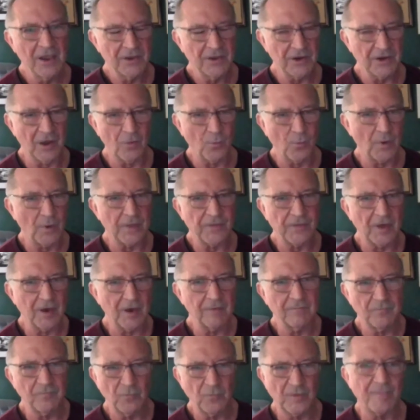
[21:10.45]

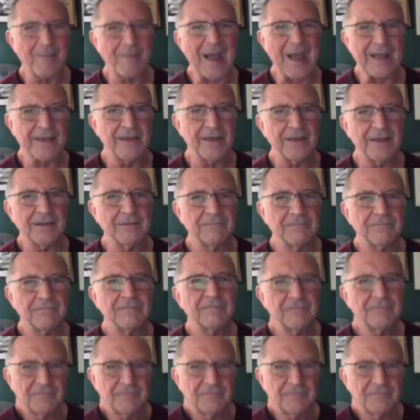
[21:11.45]
with backing.